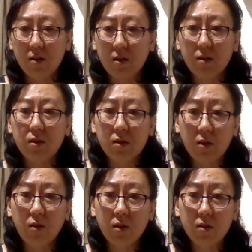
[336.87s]
it's a
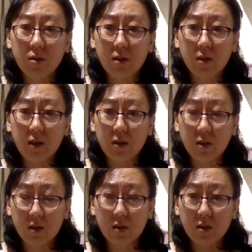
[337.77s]
serious disease.
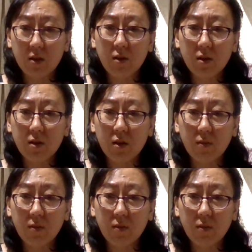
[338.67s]
It's a serious